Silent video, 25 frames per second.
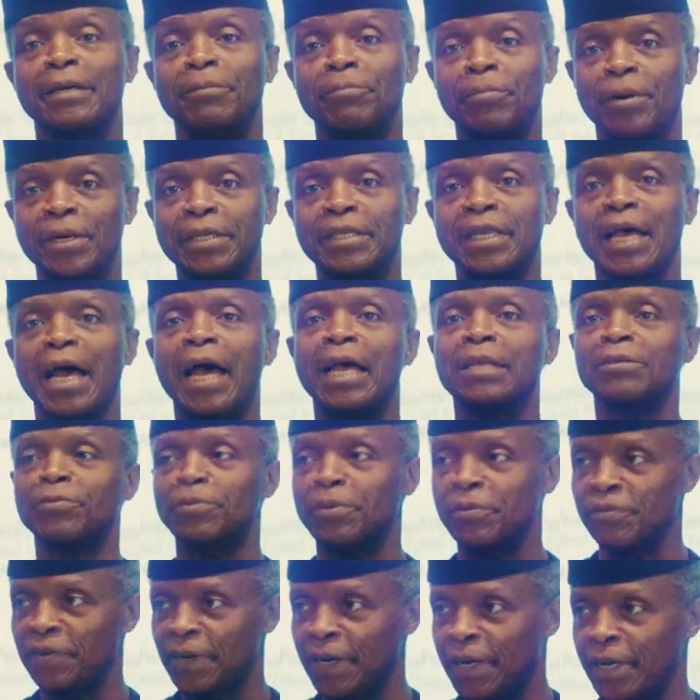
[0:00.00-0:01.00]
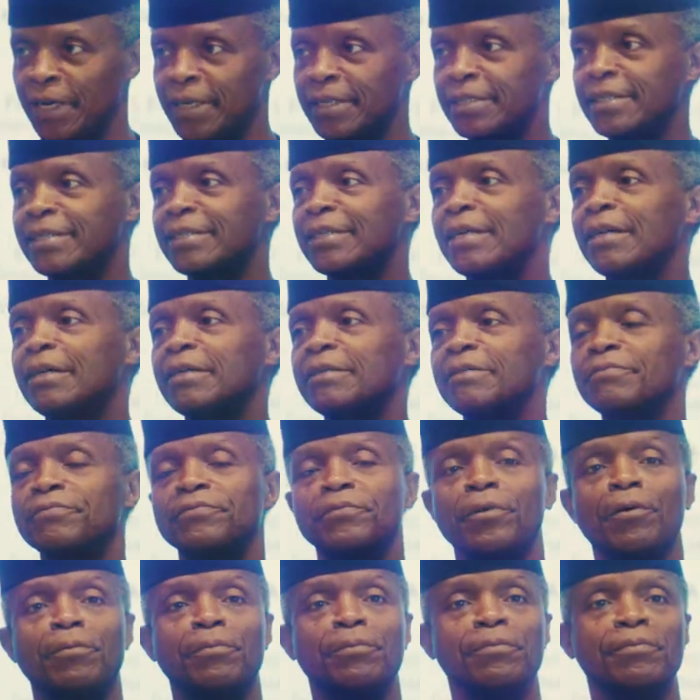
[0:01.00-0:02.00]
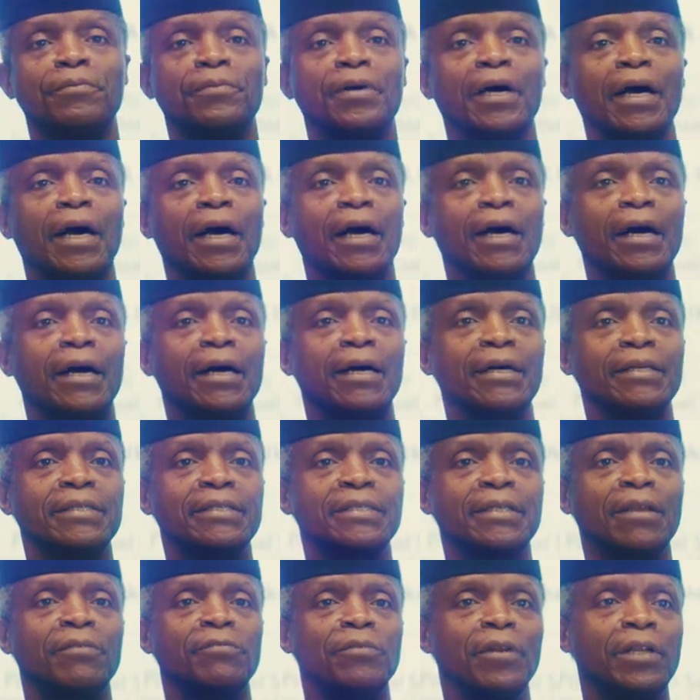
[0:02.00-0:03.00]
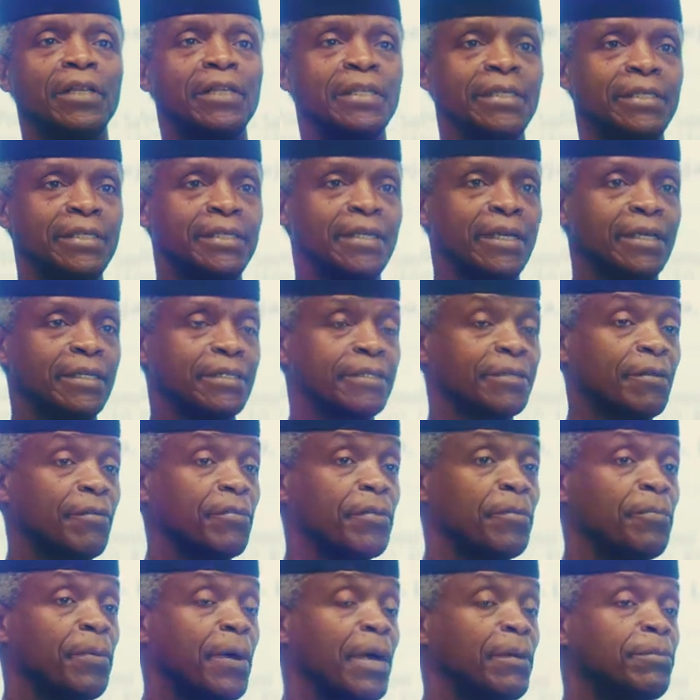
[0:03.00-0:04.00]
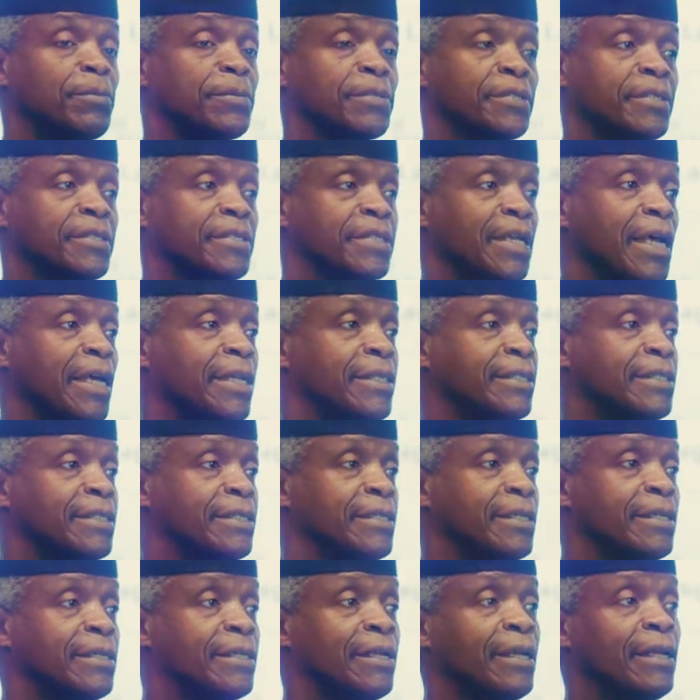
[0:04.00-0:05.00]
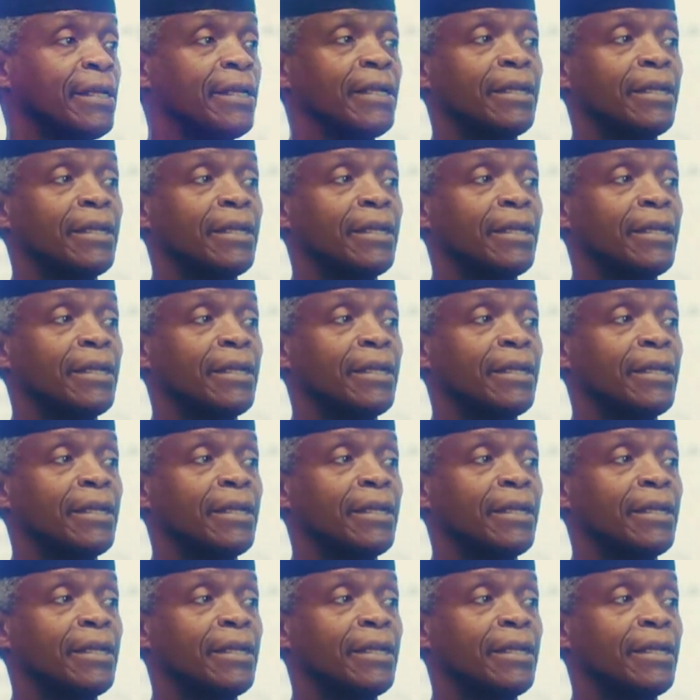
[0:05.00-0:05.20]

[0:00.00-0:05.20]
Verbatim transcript: But as we've heard from several leaders of the Bible Society,